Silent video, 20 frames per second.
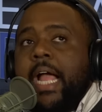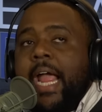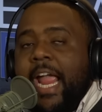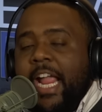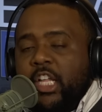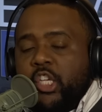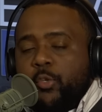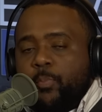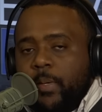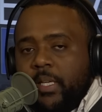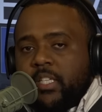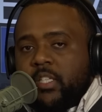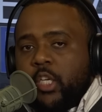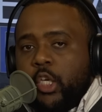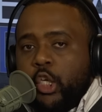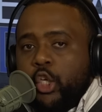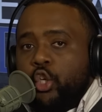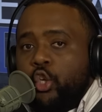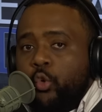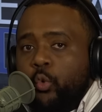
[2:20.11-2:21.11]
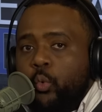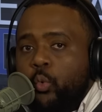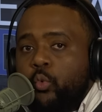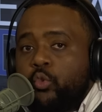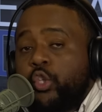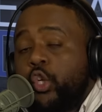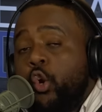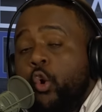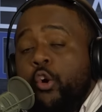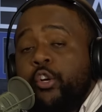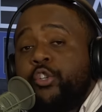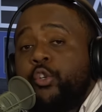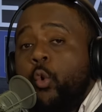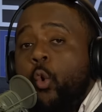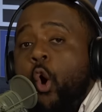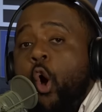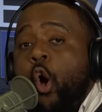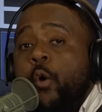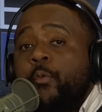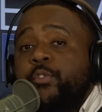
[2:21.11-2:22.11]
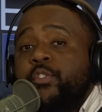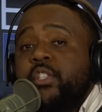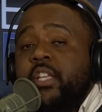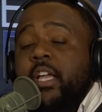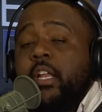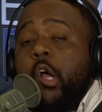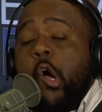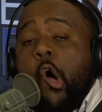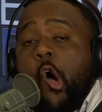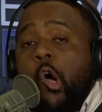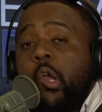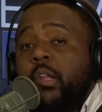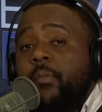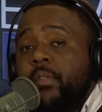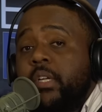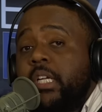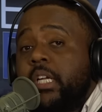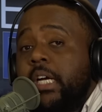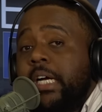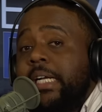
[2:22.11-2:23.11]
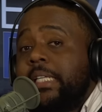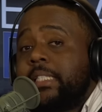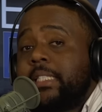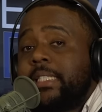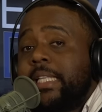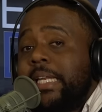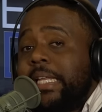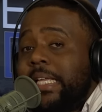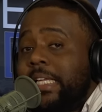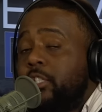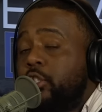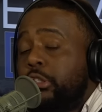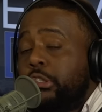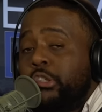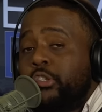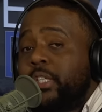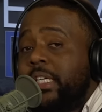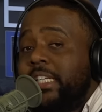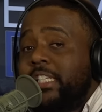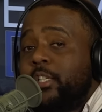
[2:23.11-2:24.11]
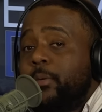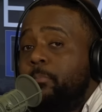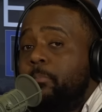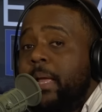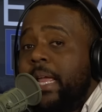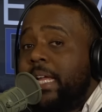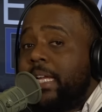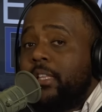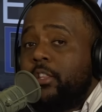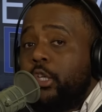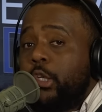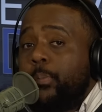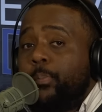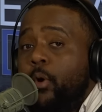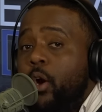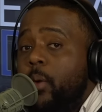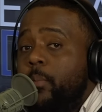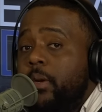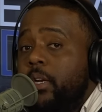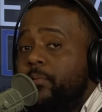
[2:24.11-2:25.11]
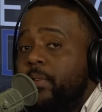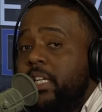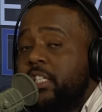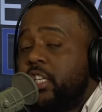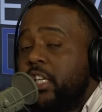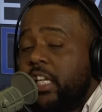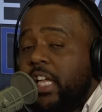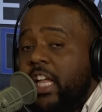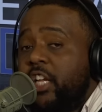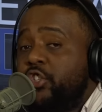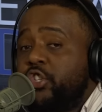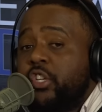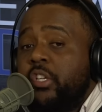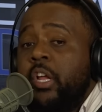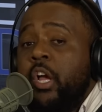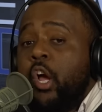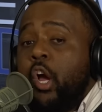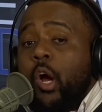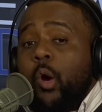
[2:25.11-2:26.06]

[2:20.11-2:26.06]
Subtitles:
HBCUs going to offset all of the cuts that he's looking to make in the Department of Education